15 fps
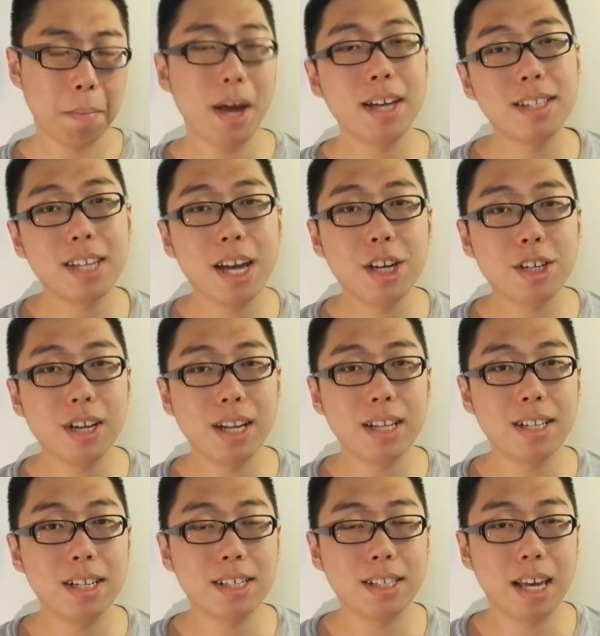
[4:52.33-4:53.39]
My intention
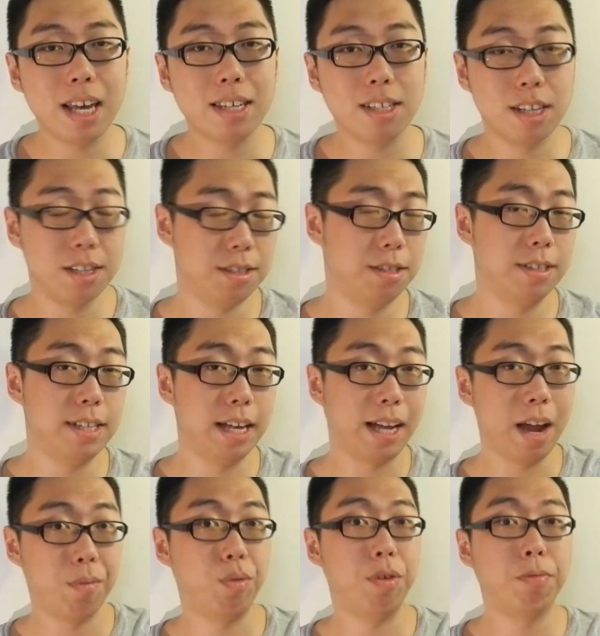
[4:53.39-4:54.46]
in this case is to
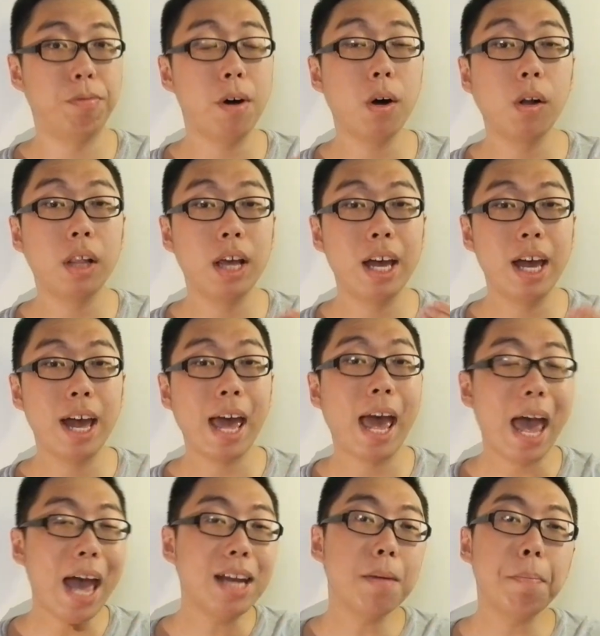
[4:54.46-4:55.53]
take every file
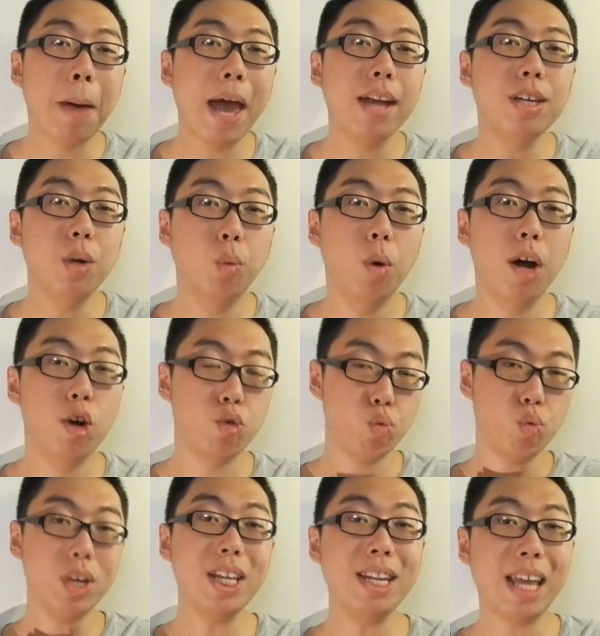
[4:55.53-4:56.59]
and append the word
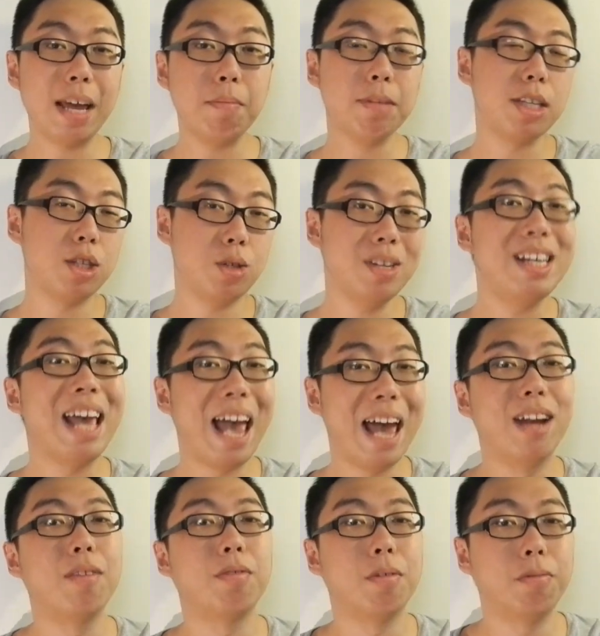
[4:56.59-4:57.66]
renamed to the
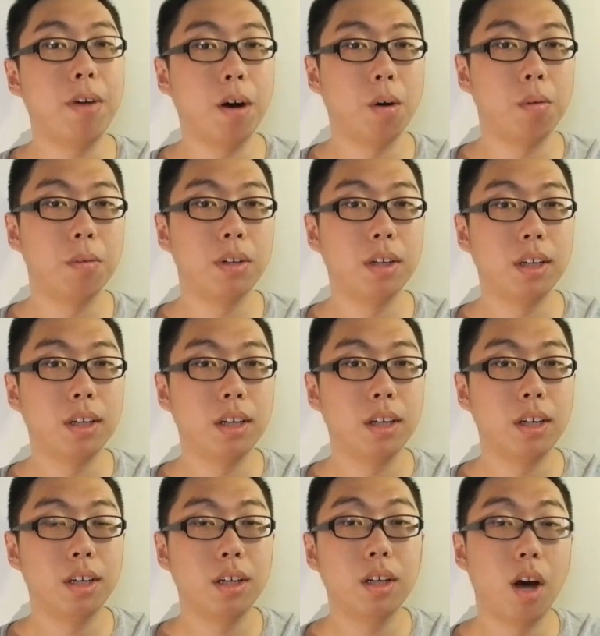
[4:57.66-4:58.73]
end of the file.
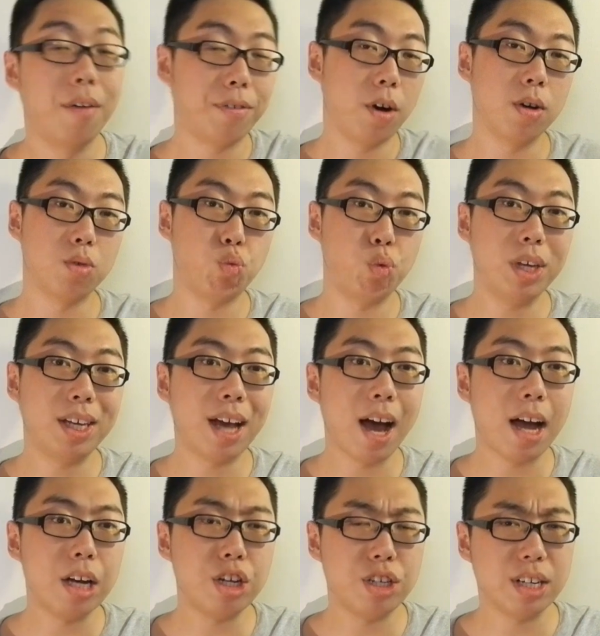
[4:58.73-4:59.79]
Of course, we
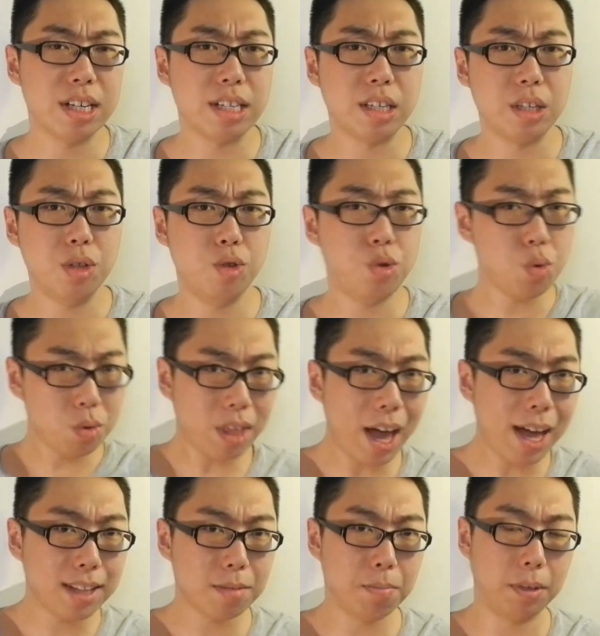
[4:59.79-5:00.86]
can't just do
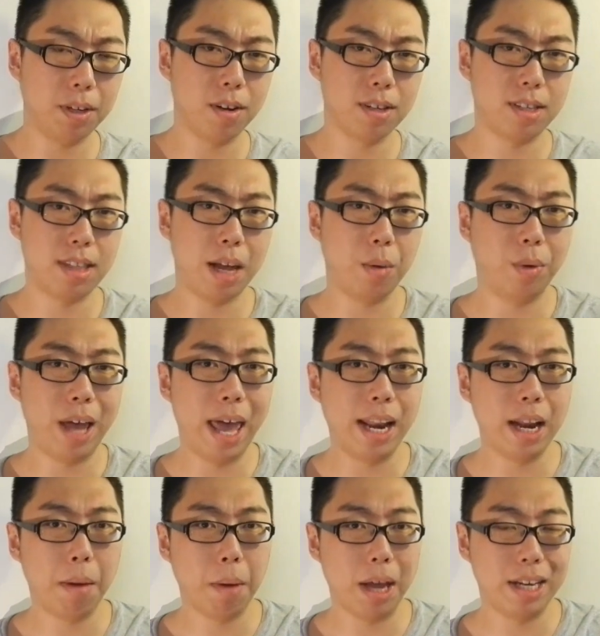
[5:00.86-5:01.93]
that because that would
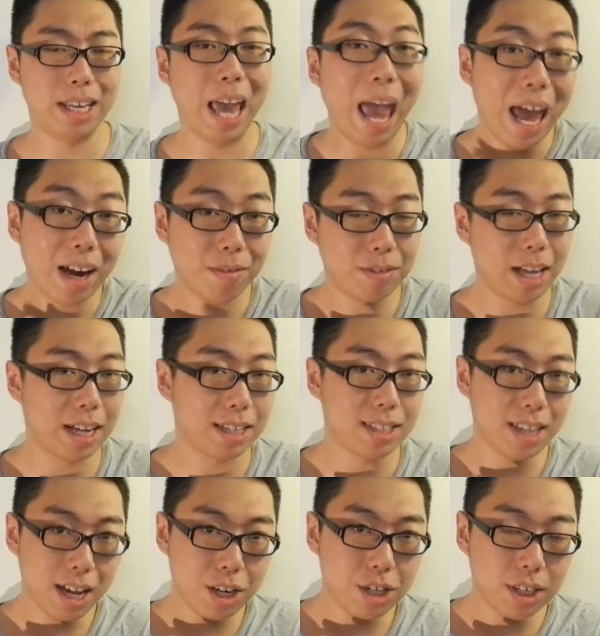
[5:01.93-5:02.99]
end up at the end of the
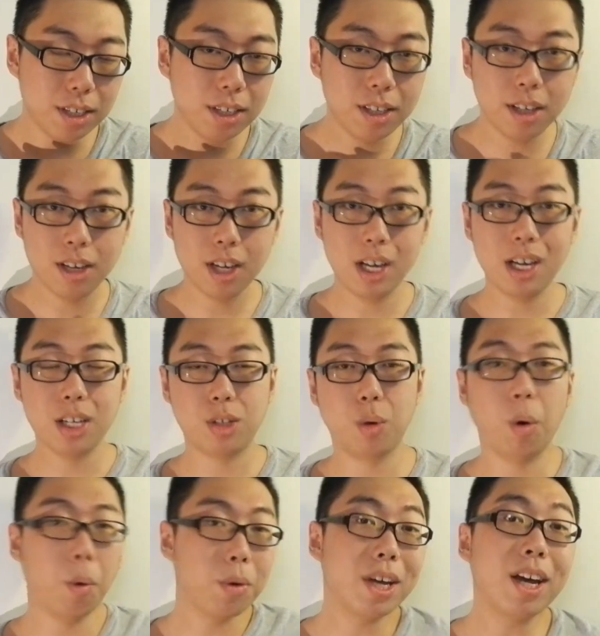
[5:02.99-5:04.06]
extension.
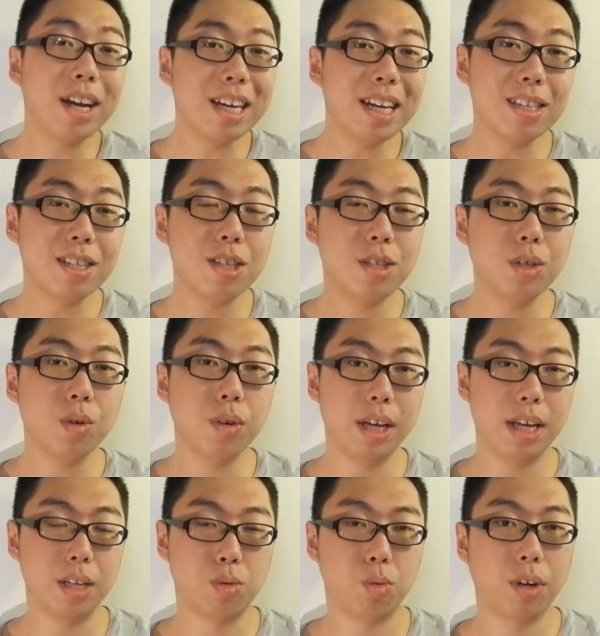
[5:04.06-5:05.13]
So what we're need to do
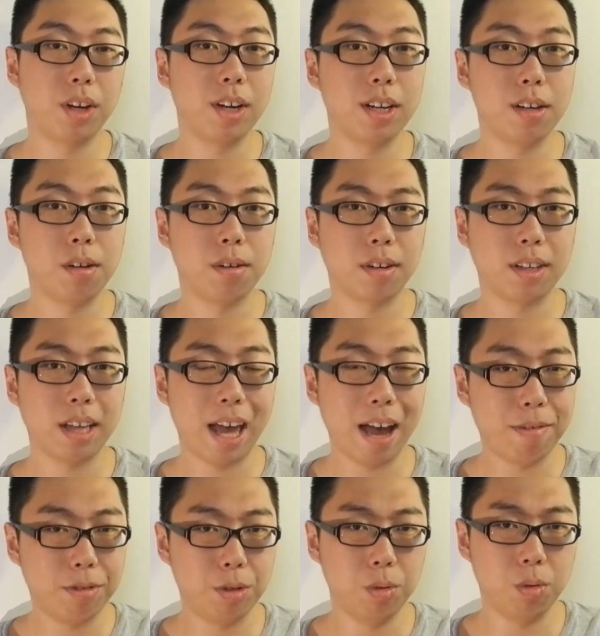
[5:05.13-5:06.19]
is we're going to
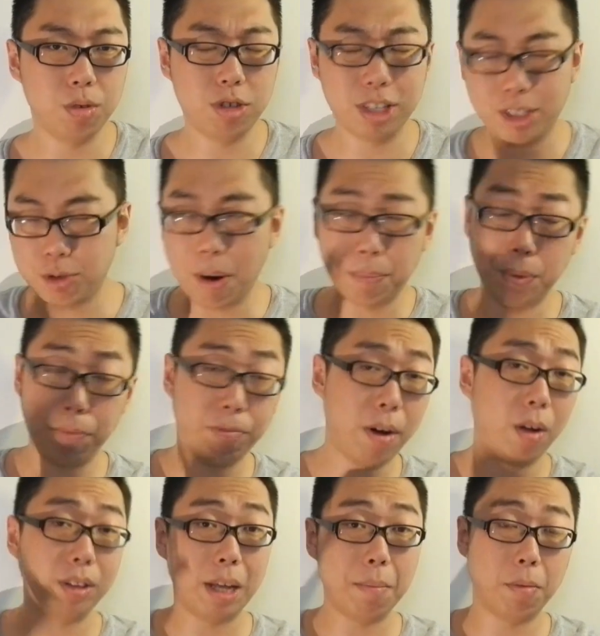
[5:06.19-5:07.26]
have to just grab the
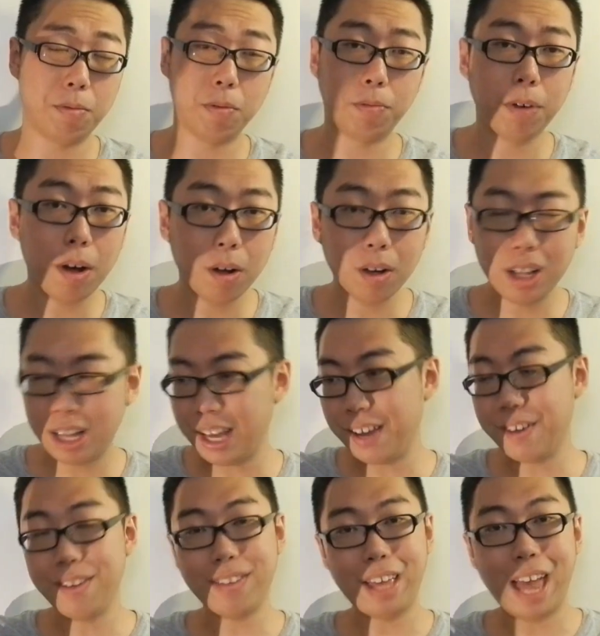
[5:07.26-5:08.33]
file name of the file,
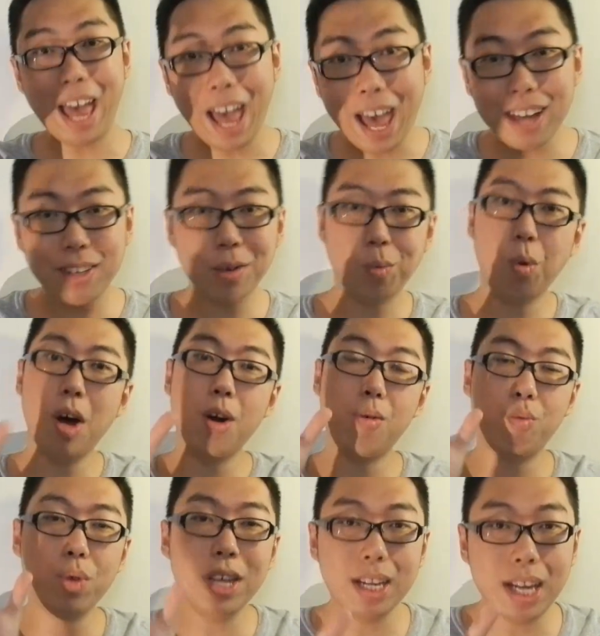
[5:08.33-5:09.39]
add the
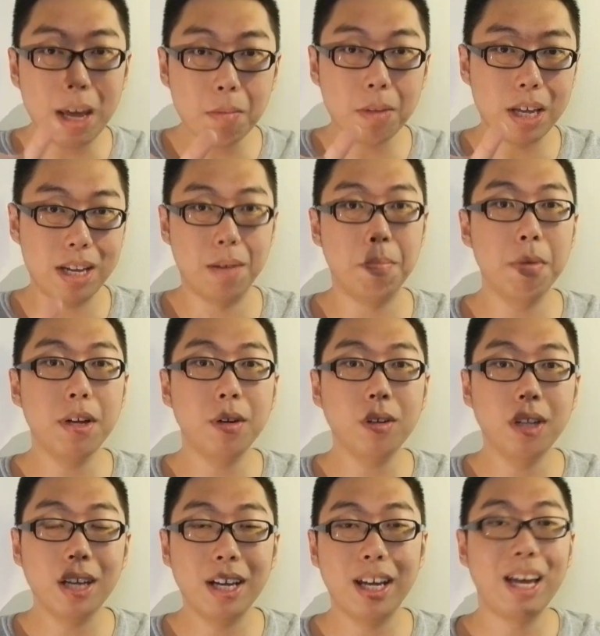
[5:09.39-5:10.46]
word renamed in the
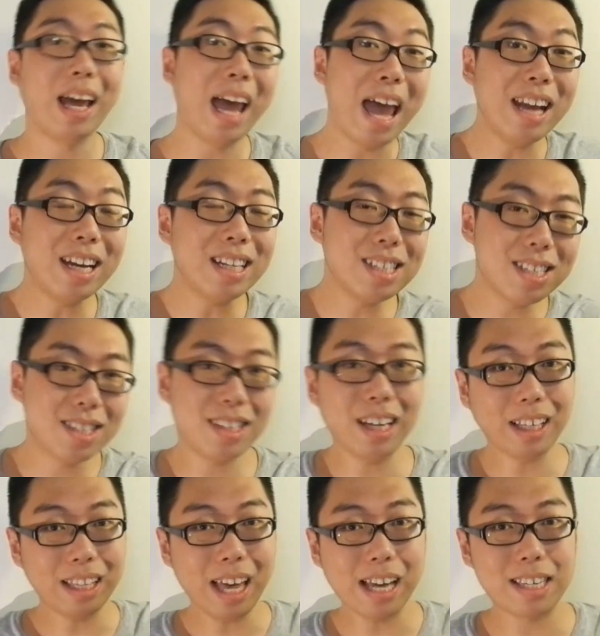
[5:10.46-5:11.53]
middle, and then
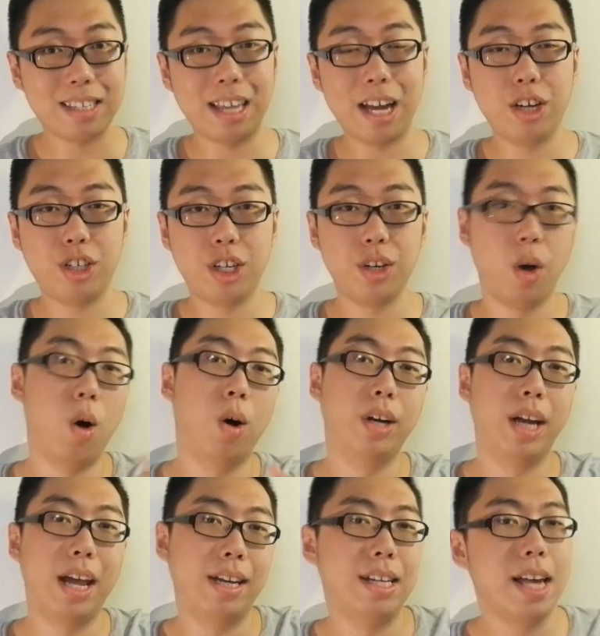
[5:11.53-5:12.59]
stick the extension
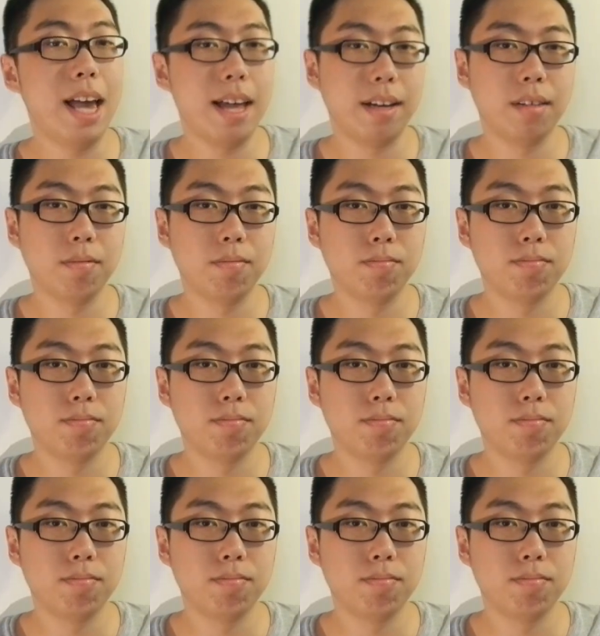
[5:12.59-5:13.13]
on at the end.